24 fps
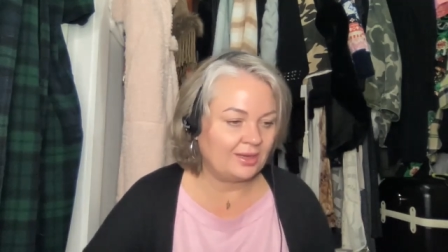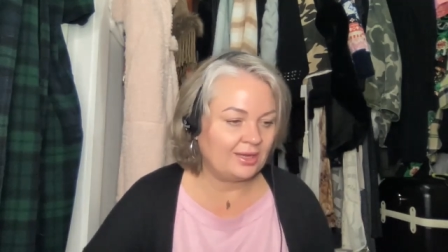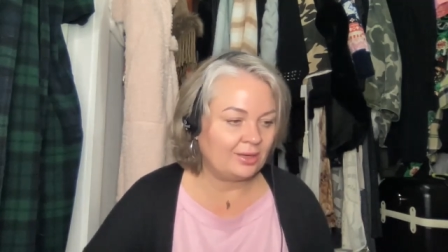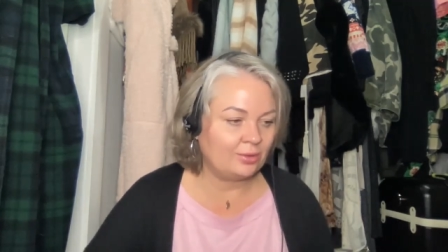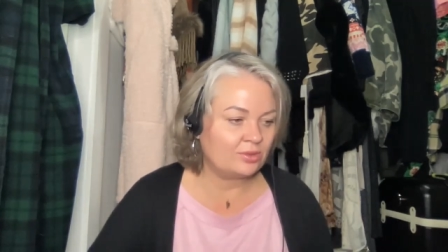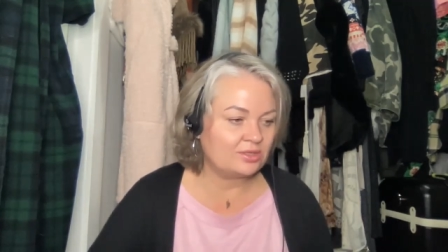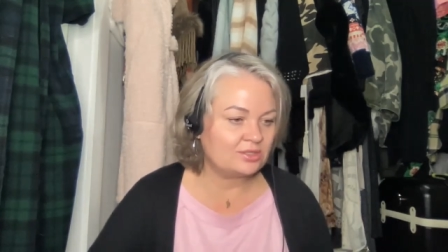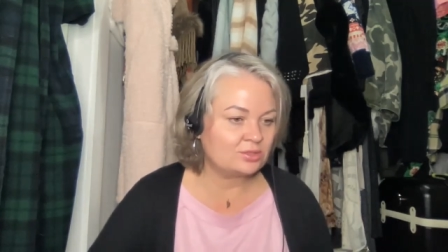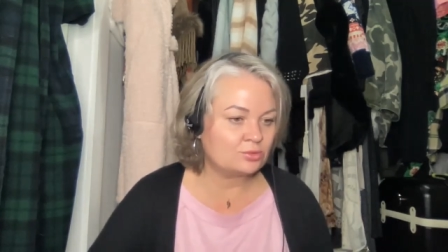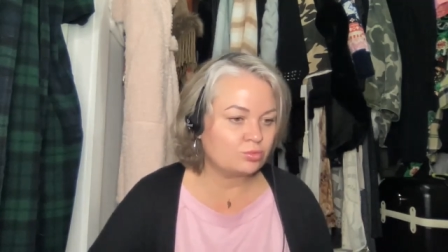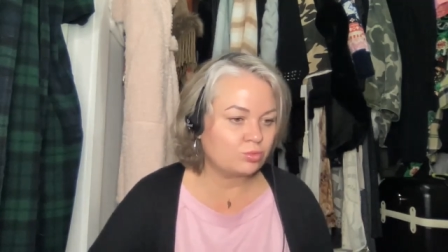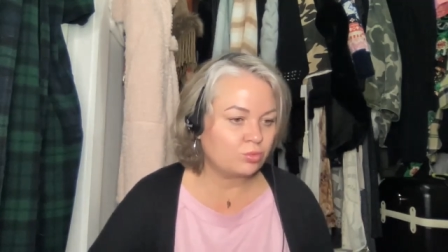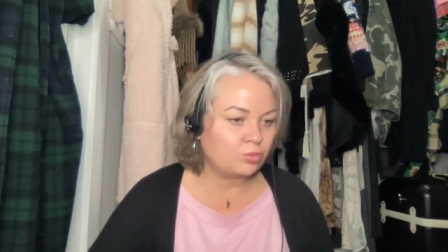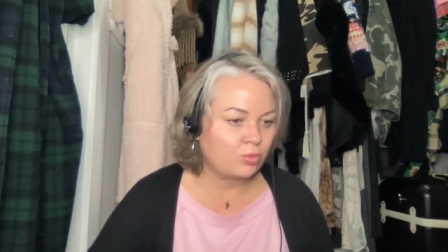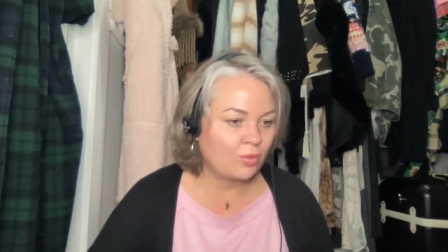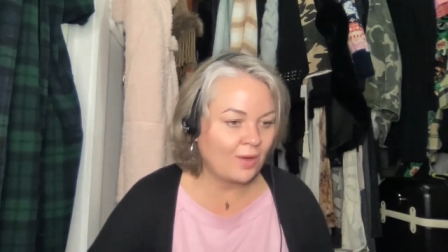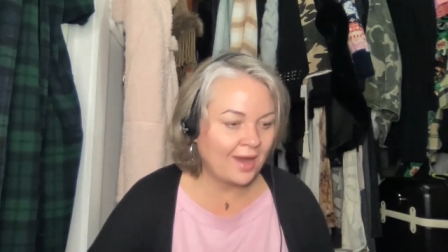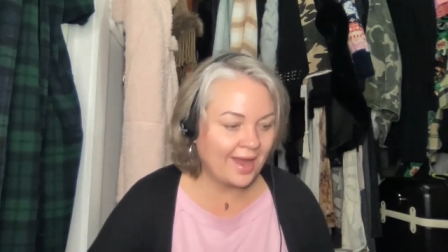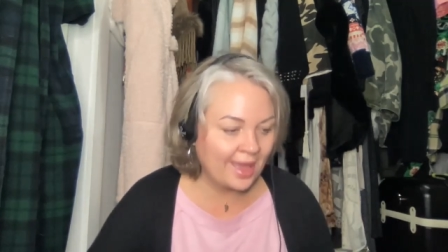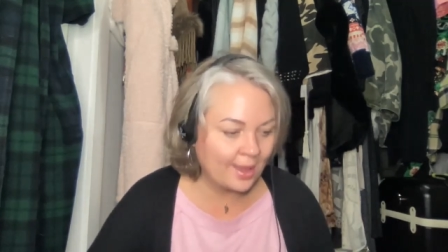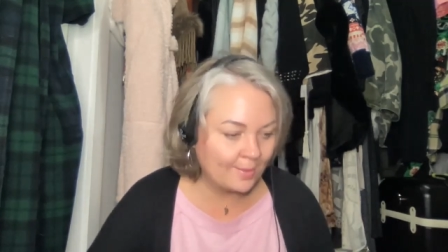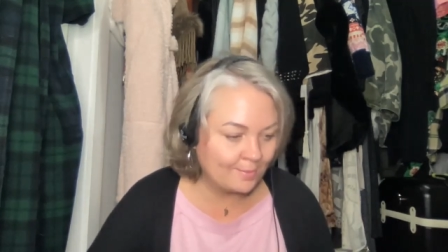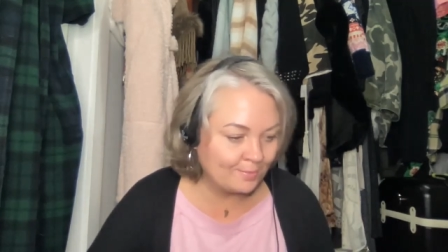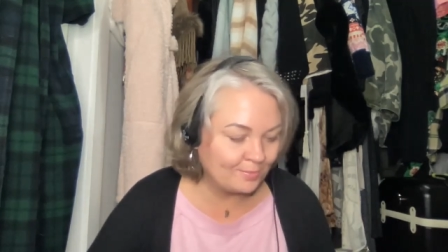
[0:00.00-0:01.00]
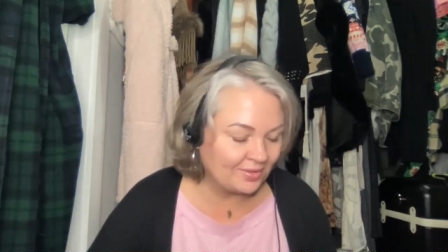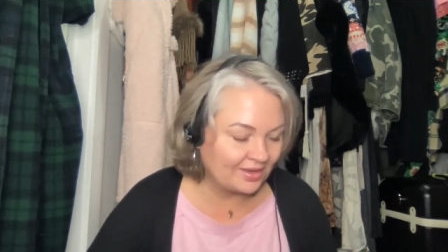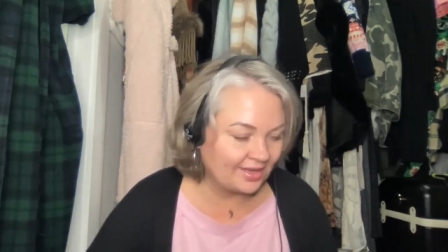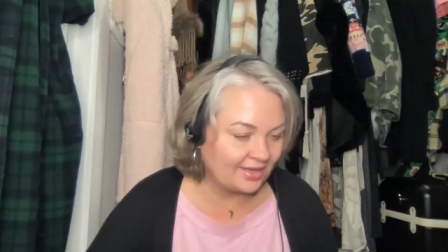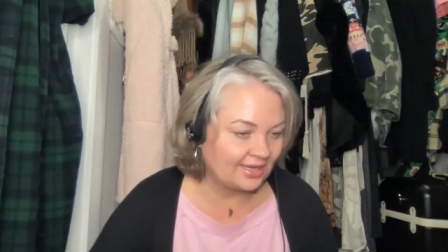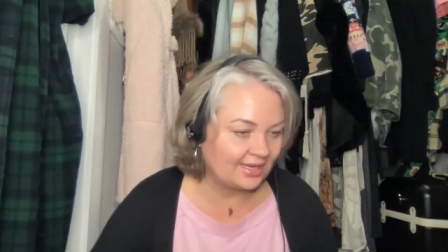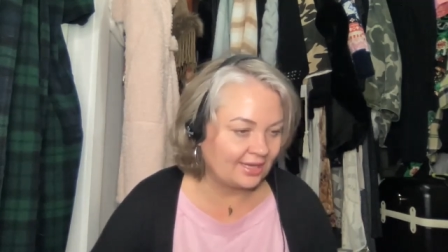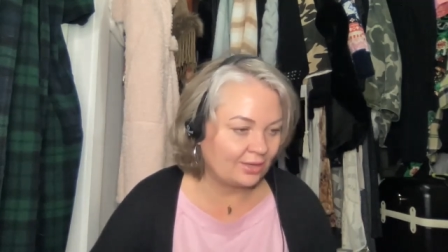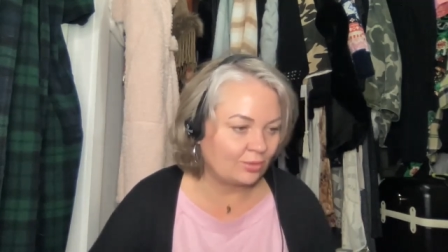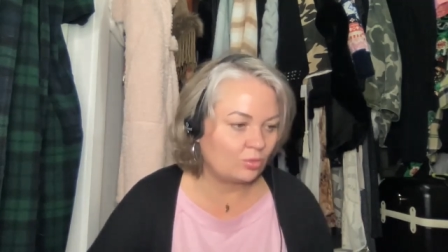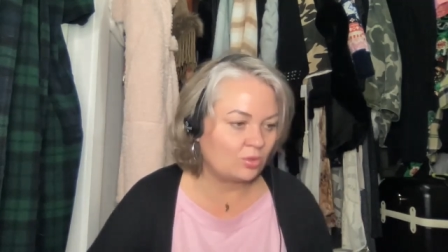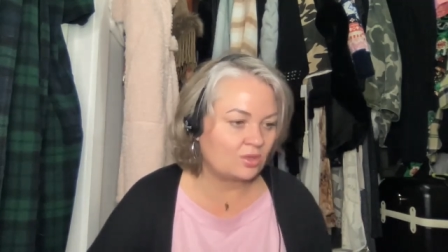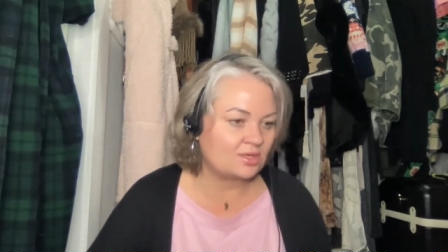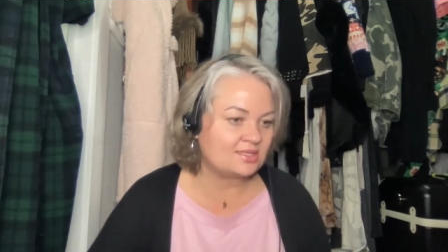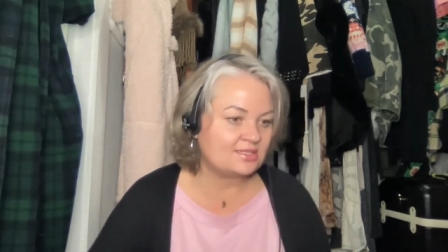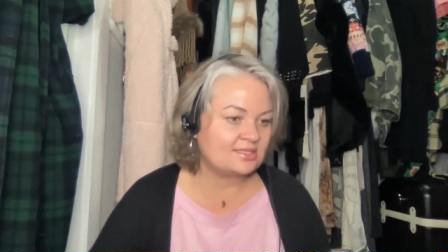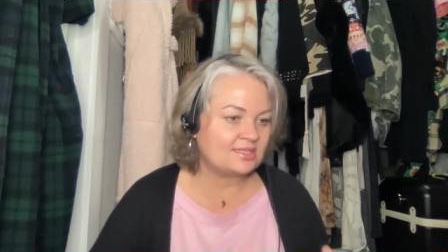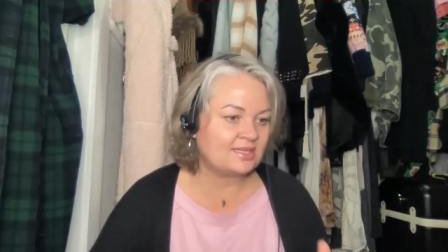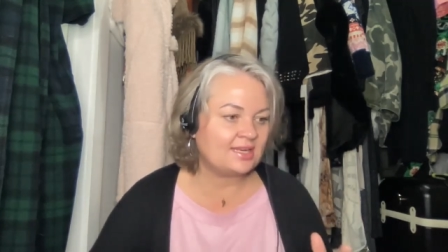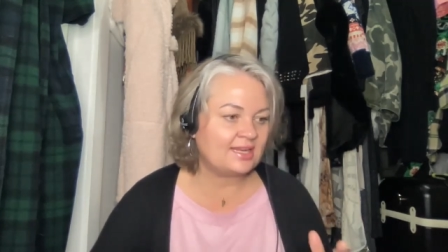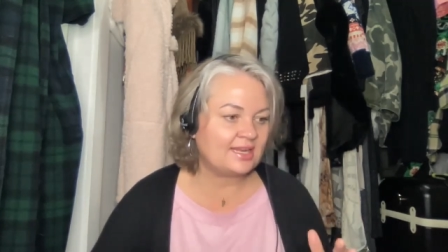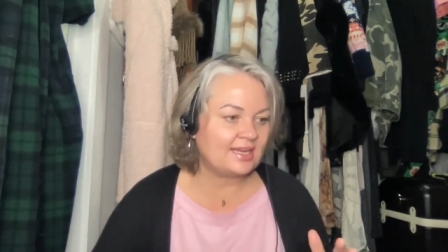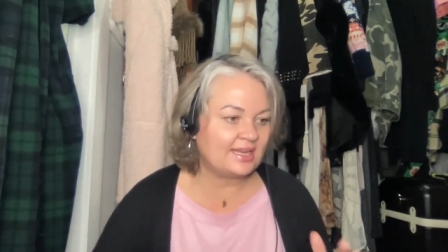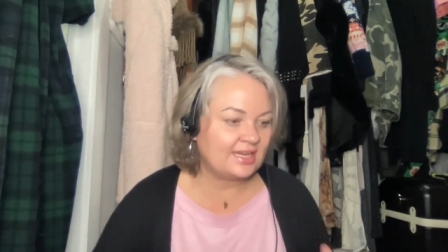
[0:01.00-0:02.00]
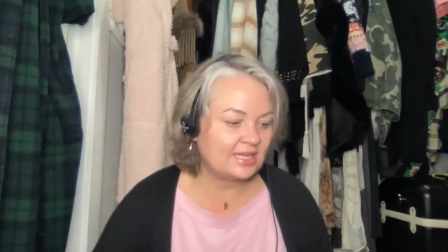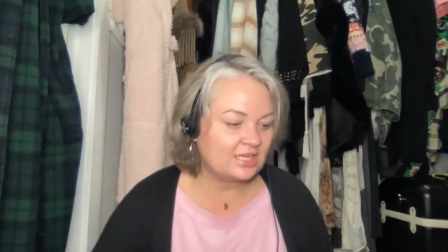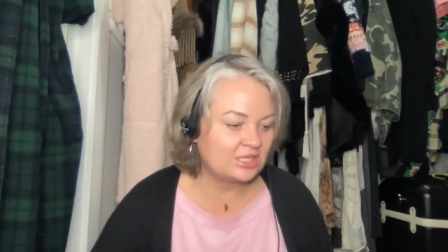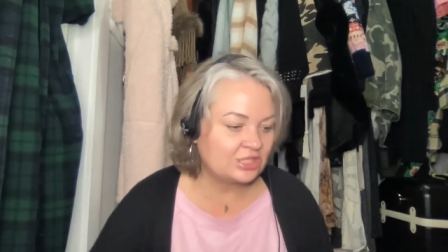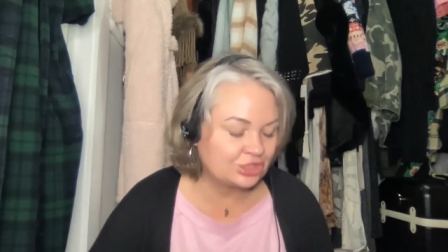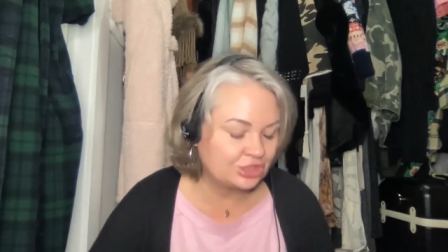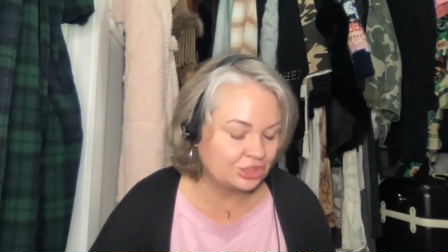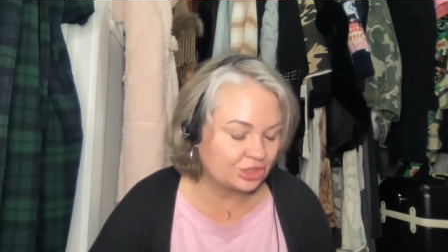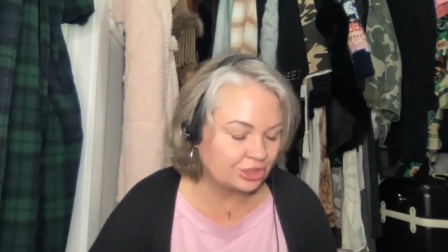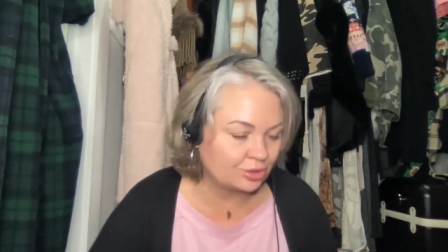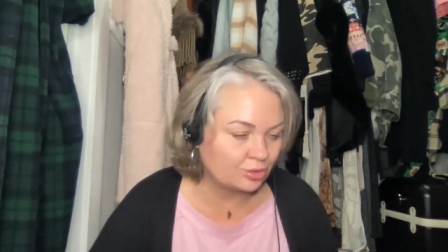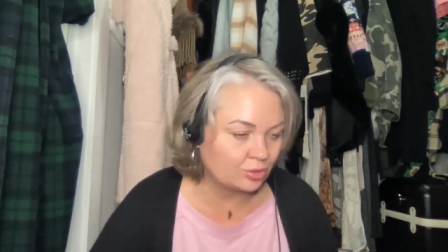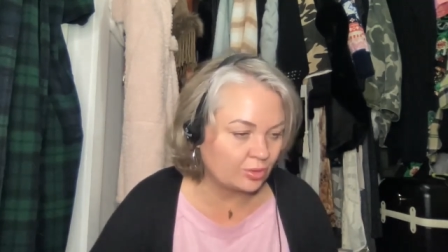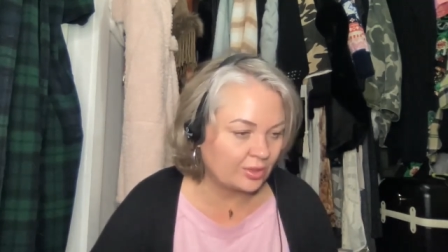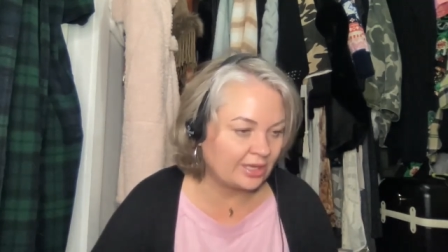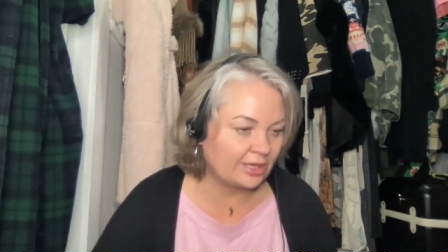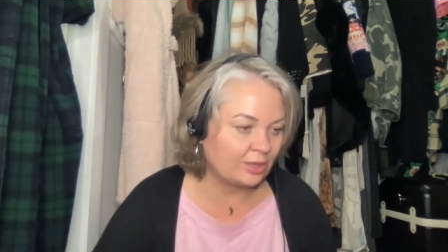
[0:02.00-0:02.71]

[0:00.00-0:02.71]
It was rampant. It was an issue.